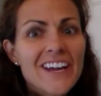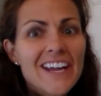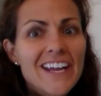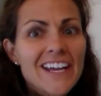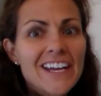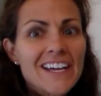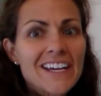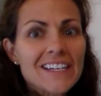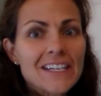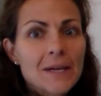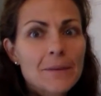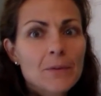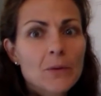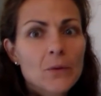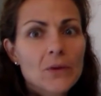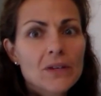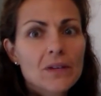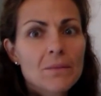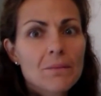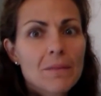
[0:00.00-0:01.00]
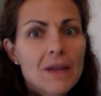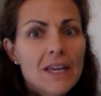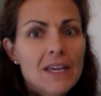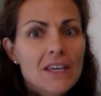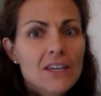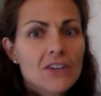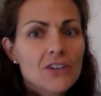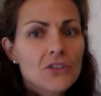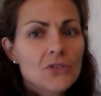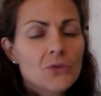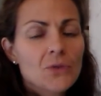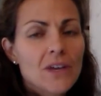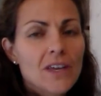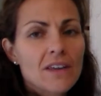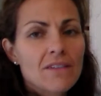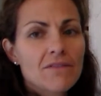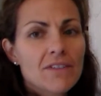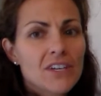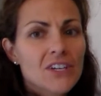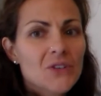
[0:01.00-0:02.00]
and I'm going to make you
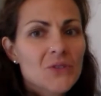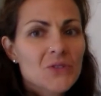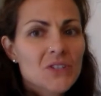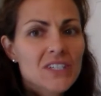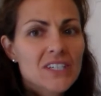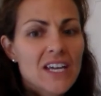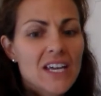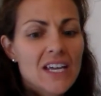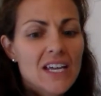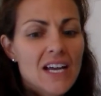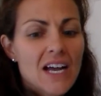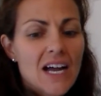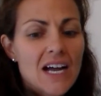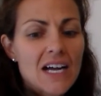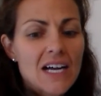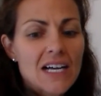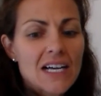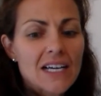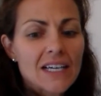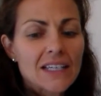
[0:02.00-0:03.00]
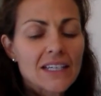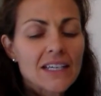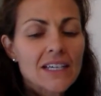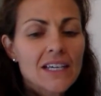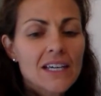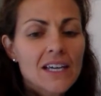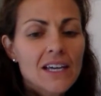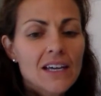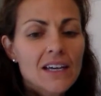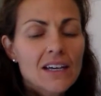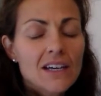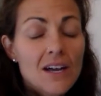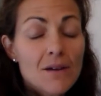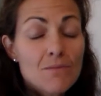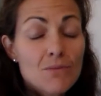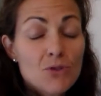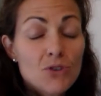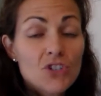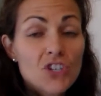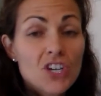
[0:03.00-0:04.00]
a video today on
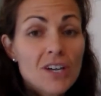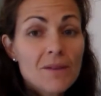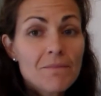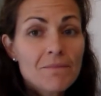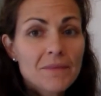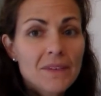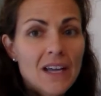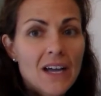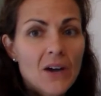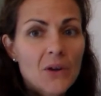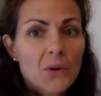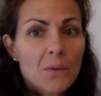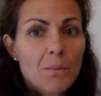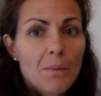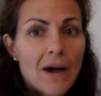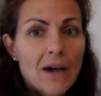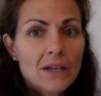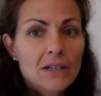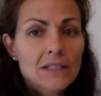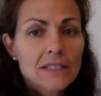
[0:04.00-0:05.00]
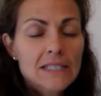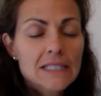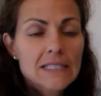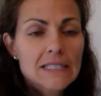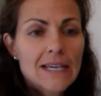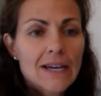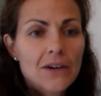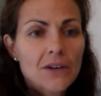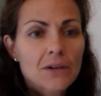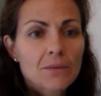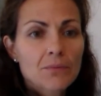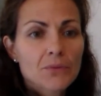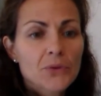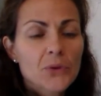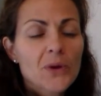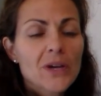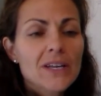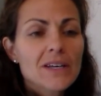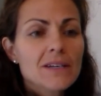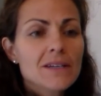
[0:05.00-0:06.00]
kombucha, how to bottle it, how to
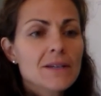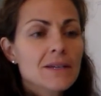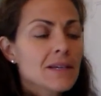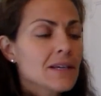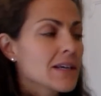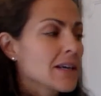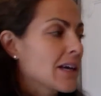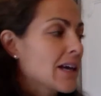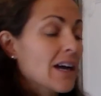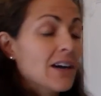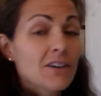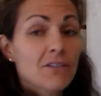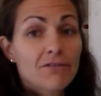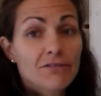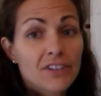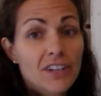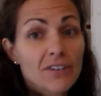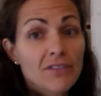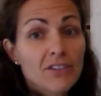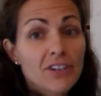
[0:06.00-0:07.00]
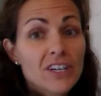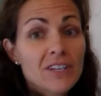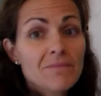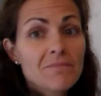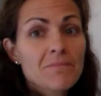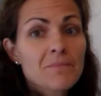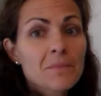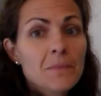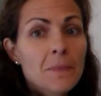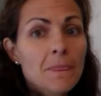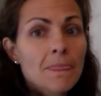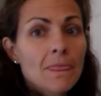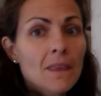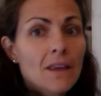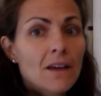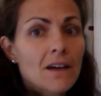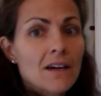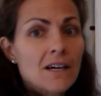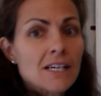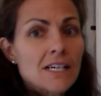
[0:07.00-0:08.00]
brew it, how to flavor it.
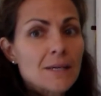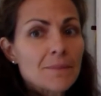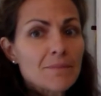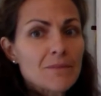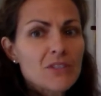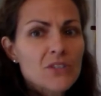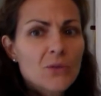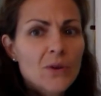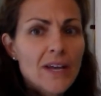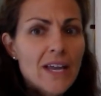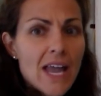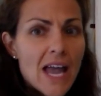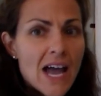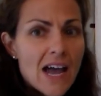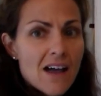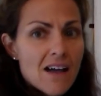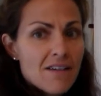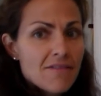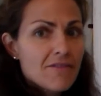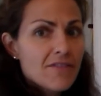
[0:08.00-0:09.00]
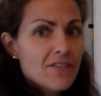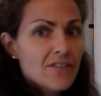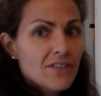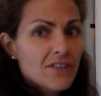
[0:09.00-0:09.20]
So I have